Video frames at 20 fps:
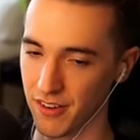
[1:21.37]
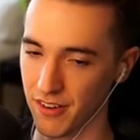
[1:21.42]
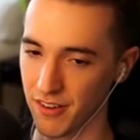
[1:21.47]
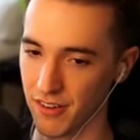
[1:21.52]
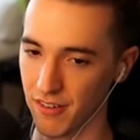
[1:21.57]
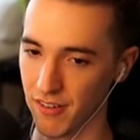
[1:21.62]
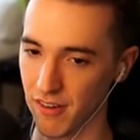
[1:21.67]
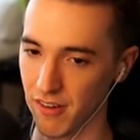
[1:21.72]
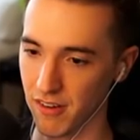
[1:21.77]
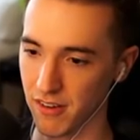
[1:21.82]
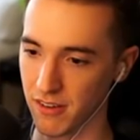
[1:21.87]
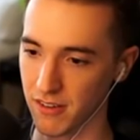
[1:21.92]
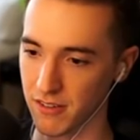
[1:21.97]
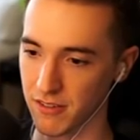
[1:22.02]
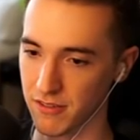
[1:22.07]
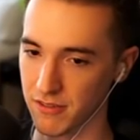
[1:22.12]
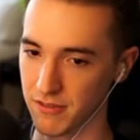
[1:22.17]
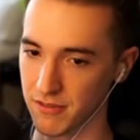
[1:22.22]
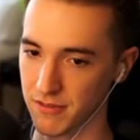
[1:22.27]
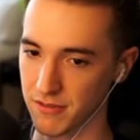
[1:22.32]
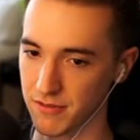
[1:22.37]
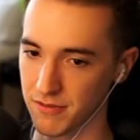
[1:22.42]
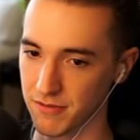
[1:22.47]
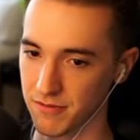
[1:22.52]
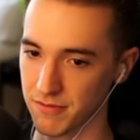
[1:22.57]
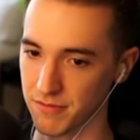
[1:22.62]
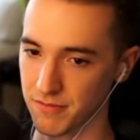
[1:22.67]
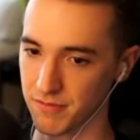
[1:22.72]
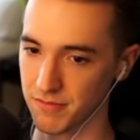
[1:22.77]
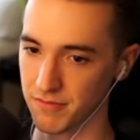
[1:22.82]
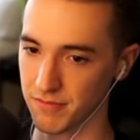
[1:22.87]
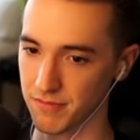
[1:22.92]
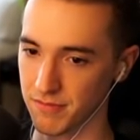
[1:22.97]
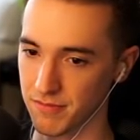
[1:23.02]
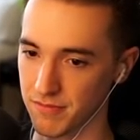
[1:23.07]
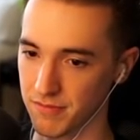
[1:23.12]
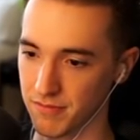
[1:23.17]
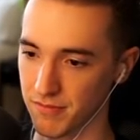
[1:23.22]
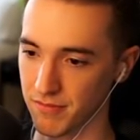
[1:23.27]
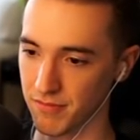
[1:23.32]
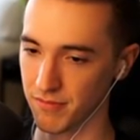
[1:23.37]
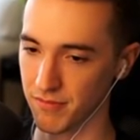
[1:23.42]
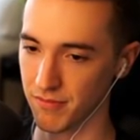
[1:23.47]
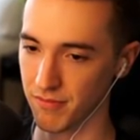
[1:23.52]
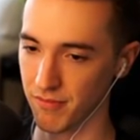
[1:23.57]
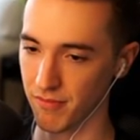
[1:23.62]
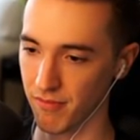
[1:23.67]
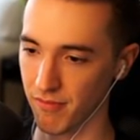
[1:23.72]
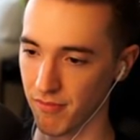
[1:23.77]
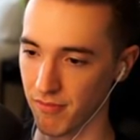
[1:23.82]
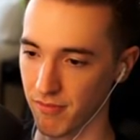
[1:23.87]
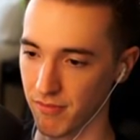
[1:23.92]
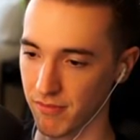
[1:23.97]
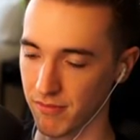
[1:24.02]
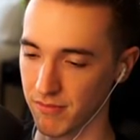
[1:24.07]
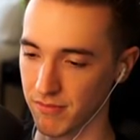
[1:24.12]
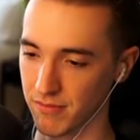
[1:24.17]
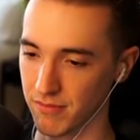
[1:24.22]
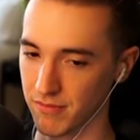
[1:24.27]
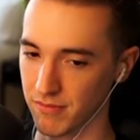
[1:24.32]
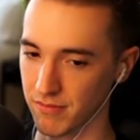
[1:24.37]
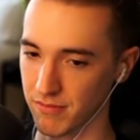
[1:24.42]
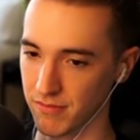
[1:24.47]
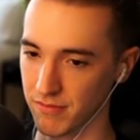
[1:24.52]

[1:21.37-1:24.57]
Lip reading: Nobody speaks.